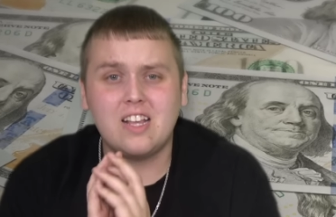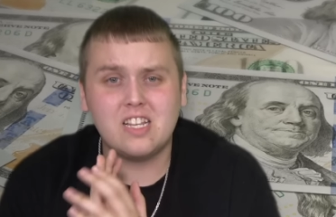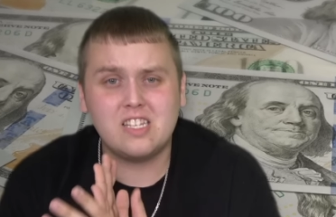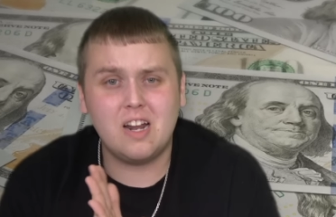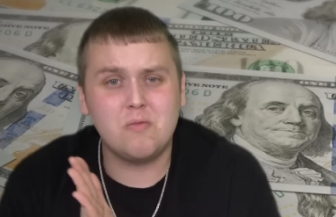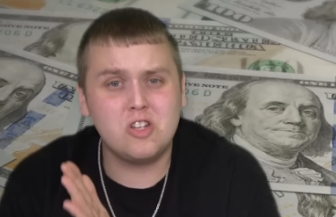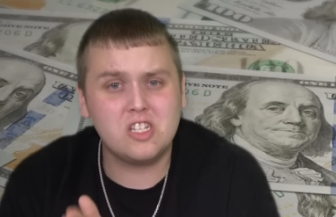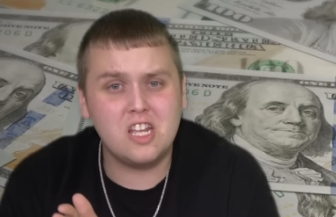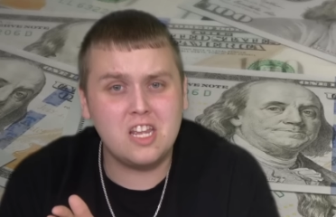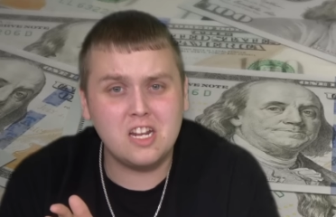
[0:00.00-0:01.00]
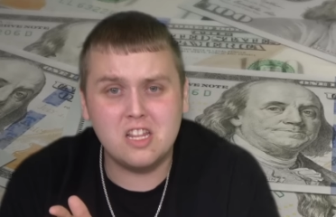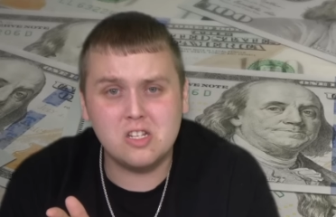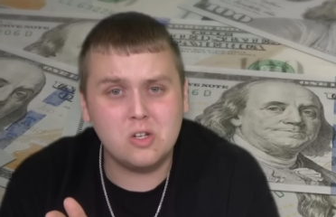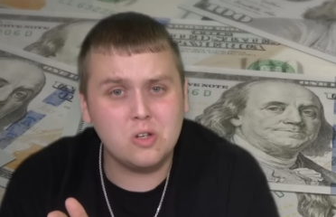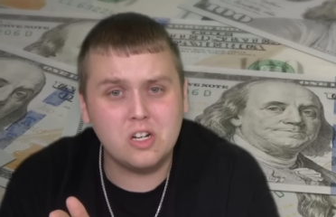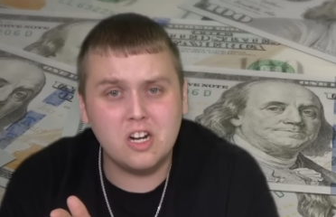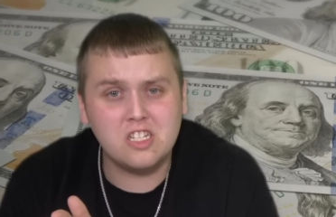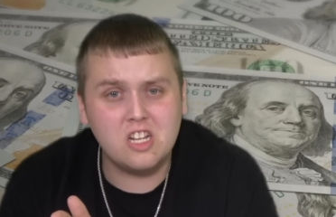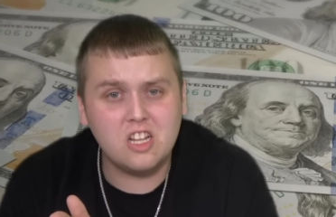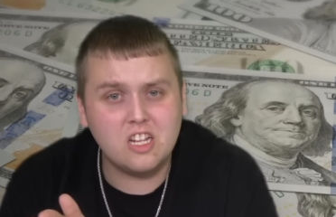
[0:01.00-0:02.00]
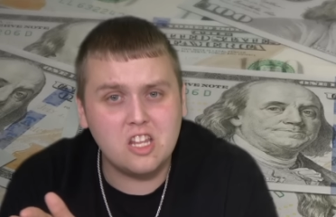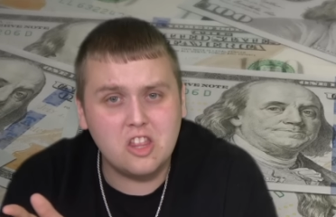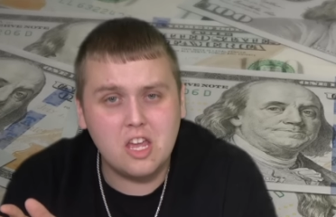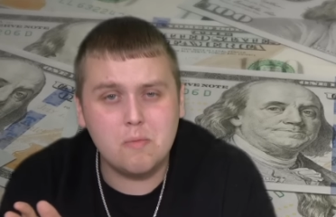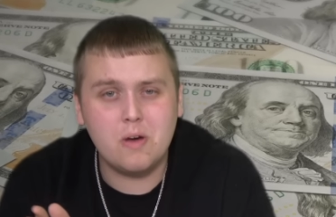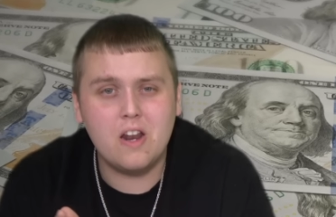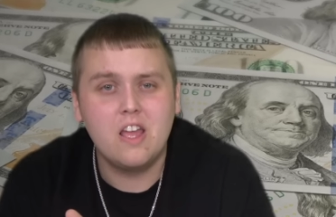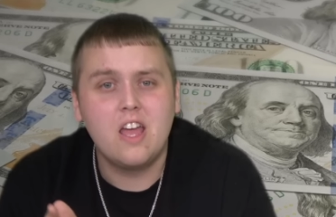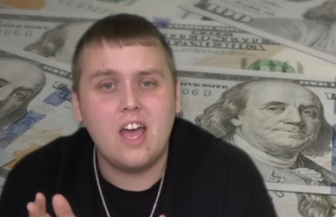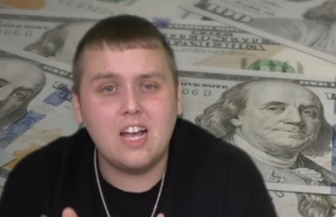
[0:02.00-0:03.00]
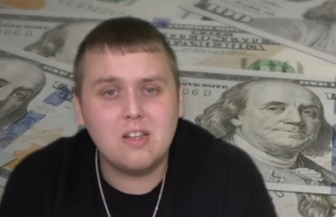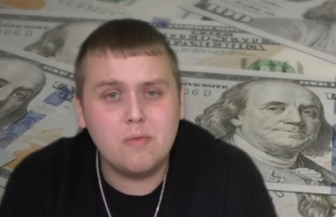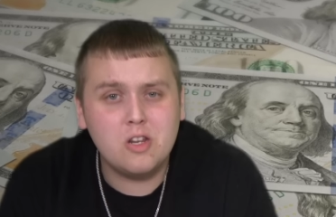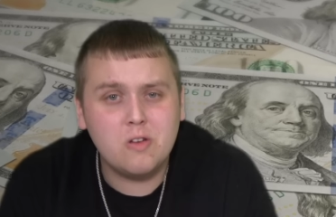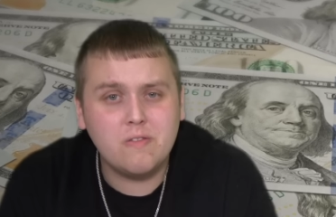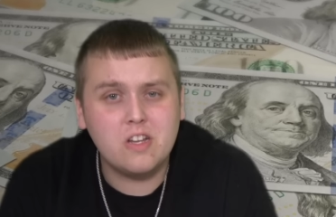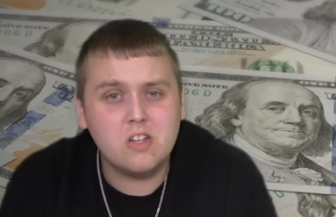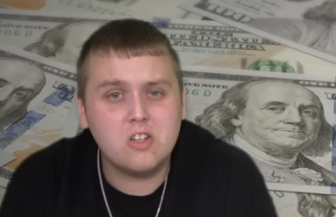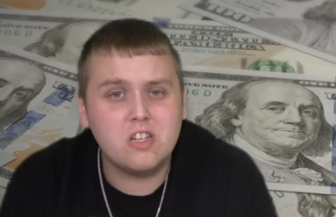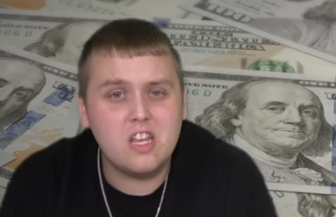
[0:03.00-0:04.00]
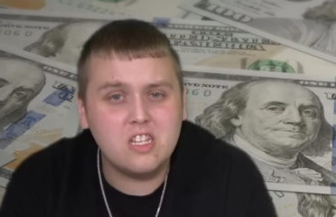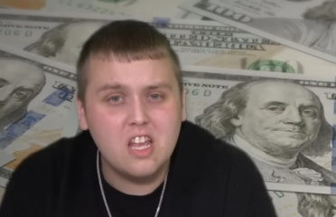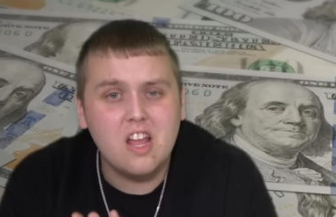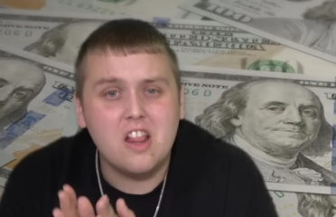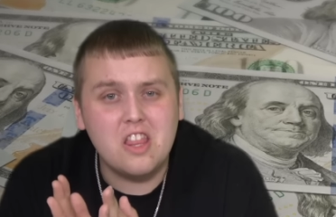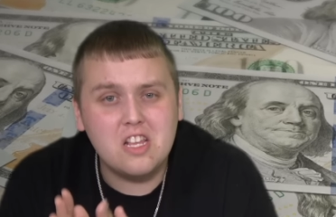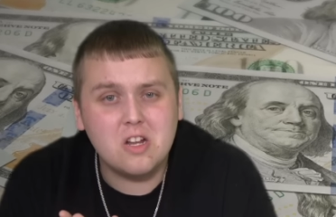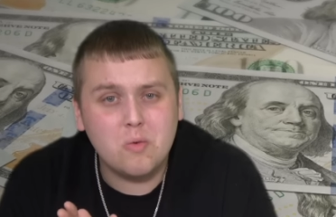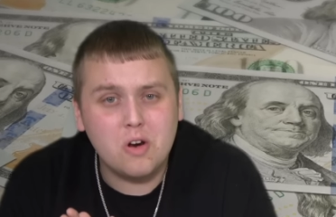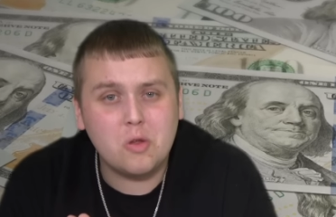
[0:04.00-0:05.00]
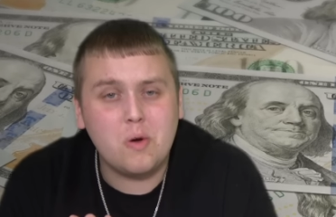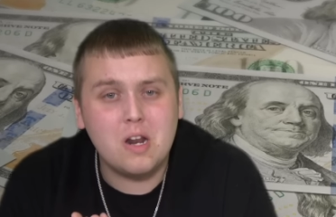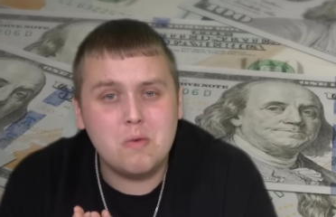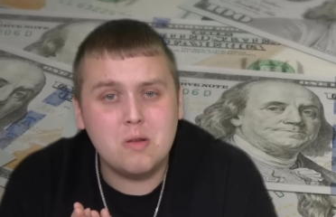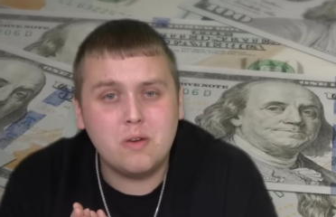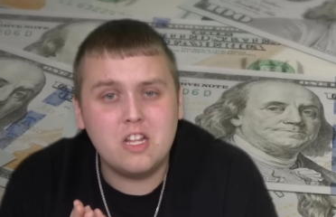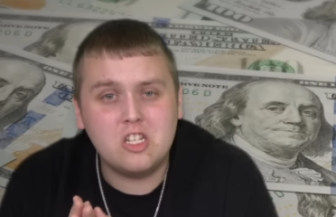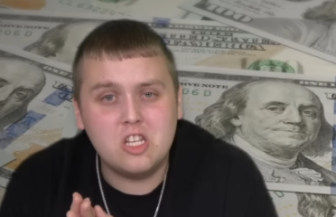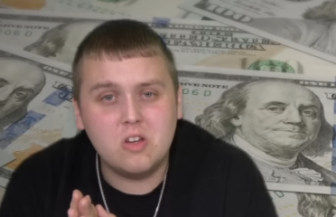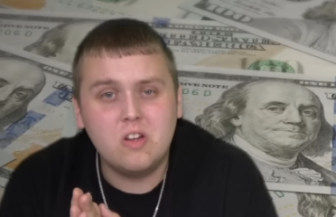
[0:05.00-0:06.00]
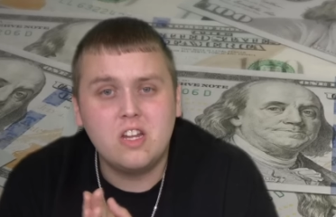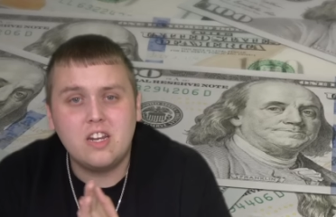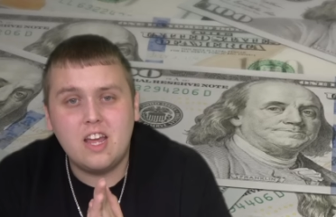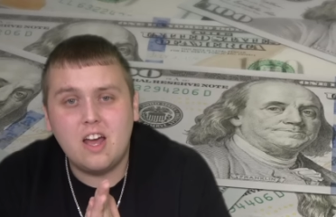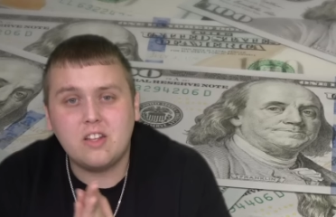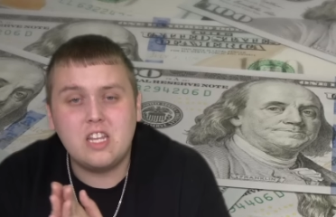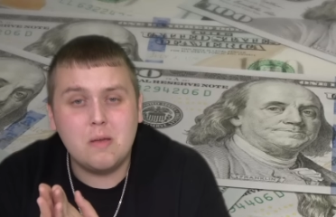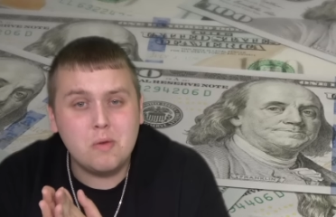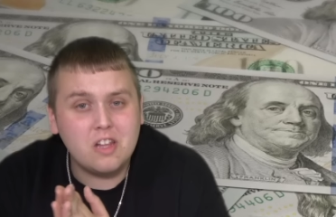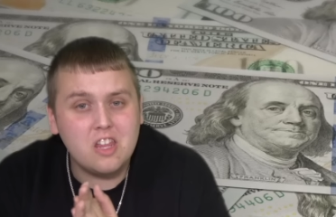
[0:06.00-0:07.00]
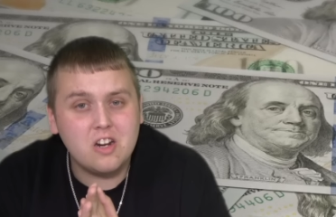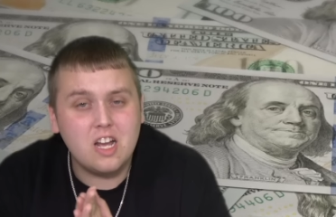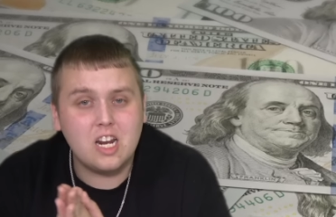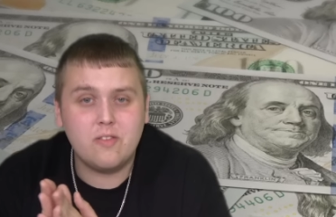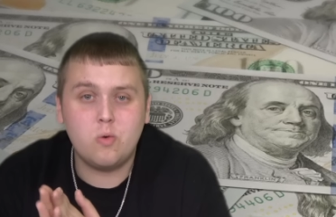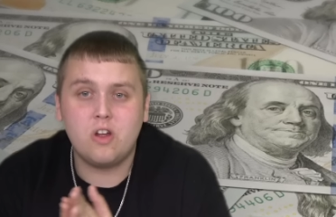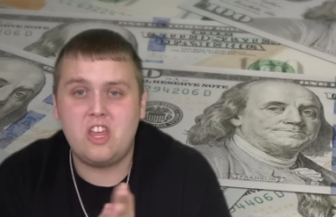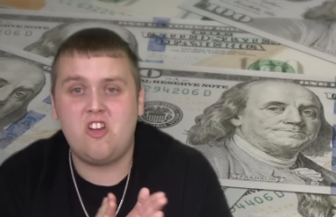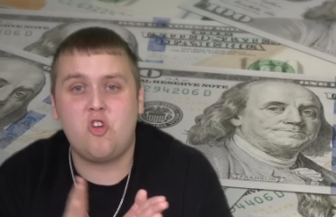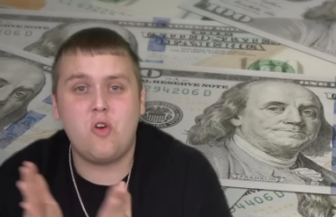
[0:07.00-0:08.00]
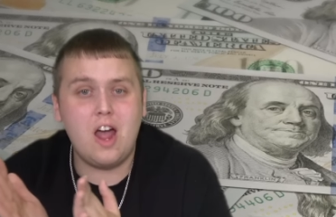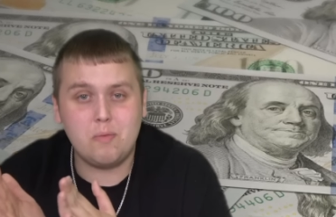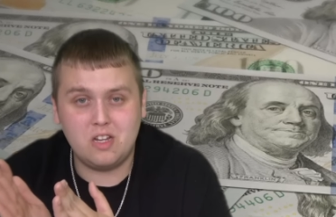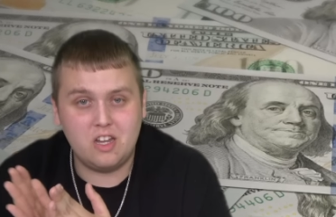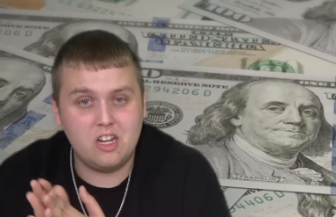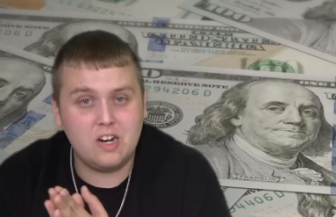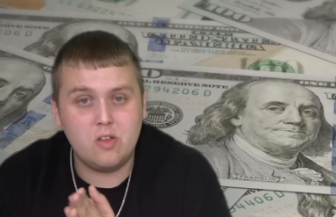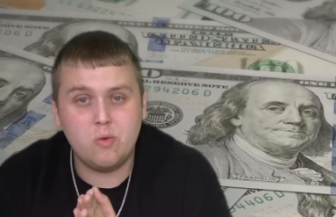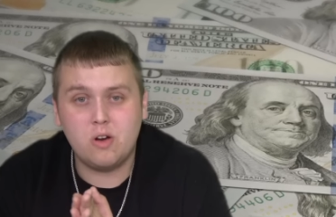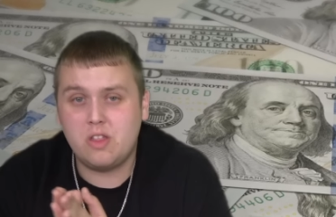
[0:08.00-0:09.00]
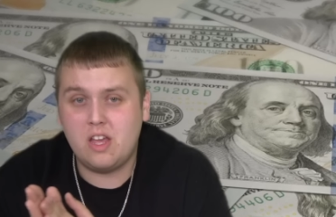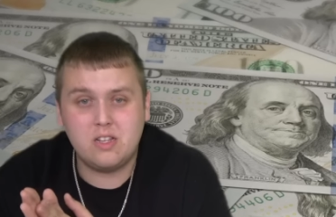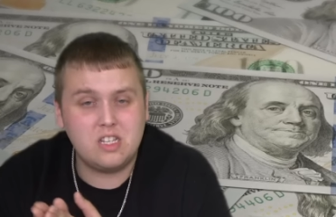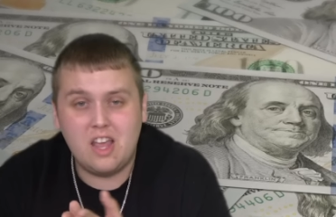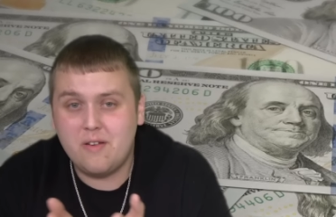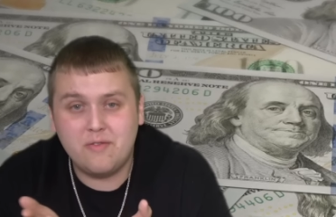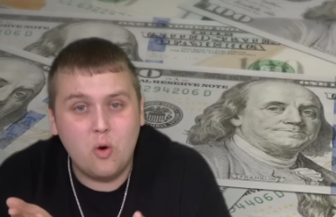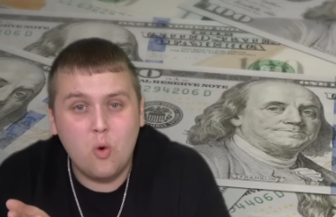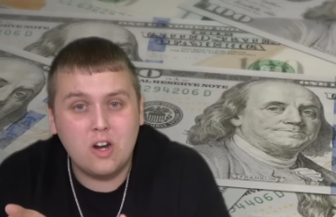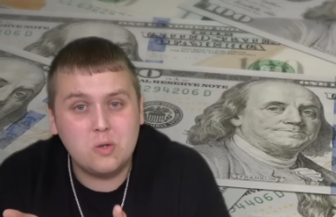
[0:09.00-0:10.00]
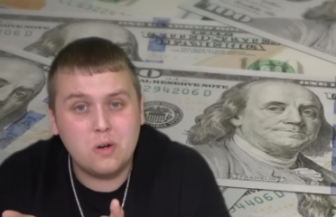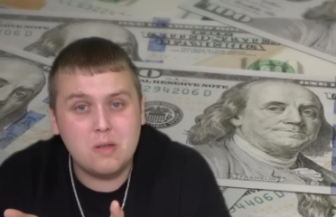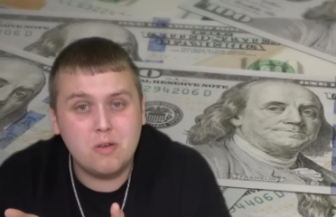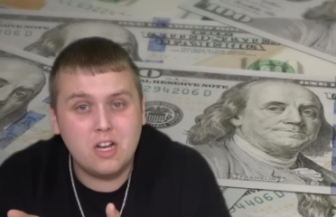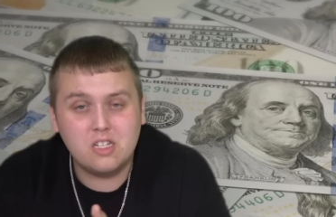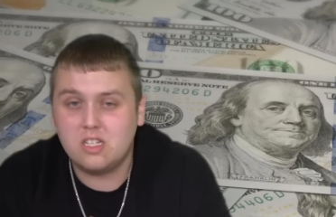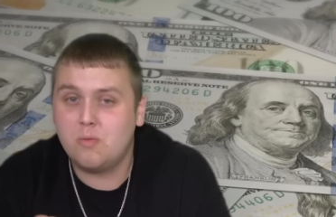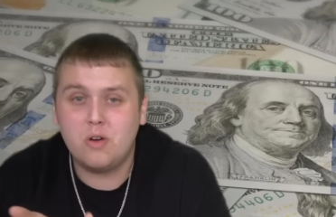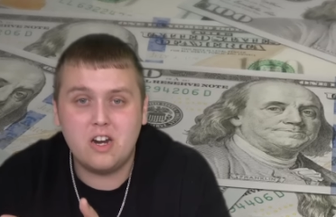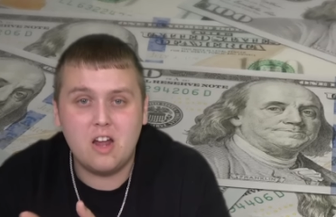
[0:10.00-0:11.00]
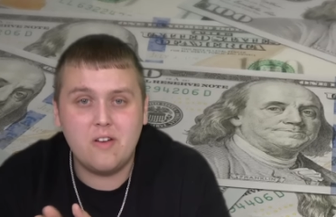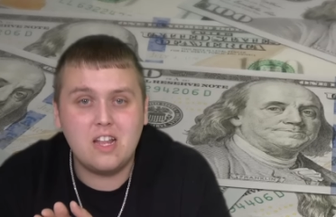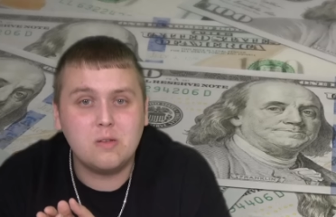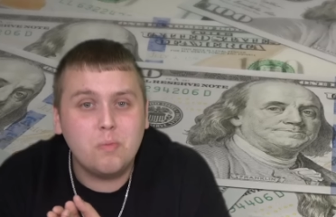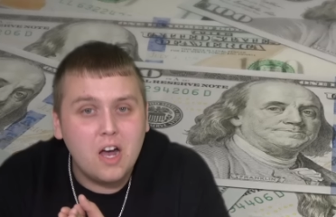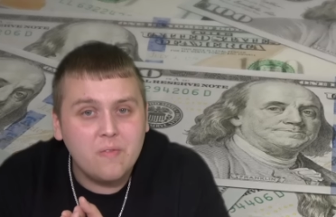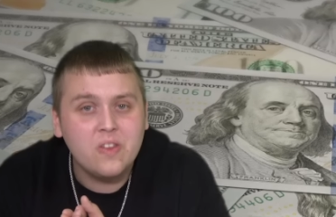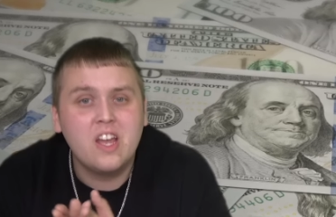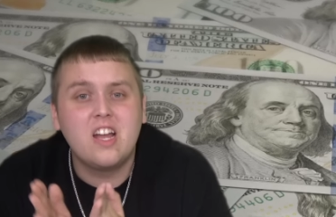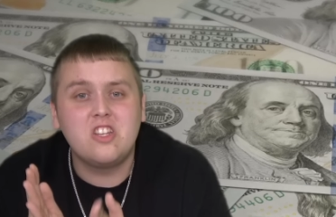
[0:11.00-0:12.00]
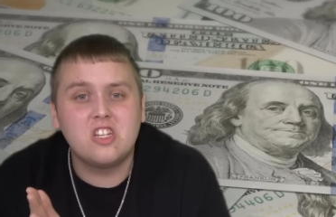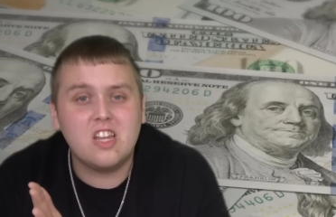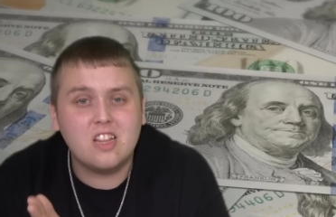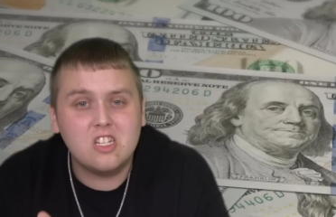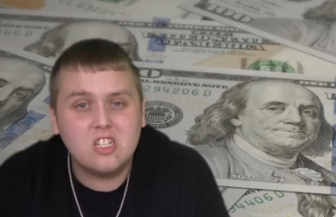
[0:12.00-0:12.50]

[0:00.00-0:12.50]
Speaker 1: As I said, I'm just getting into this whole currency collecting thing, but as I've been doing research on these, these are worth quite a bit of money too. Now, typically they're not going to be worth a crap ton. They're going to be worth like, say, four to twenty bucks, somewhere in that range, but just like the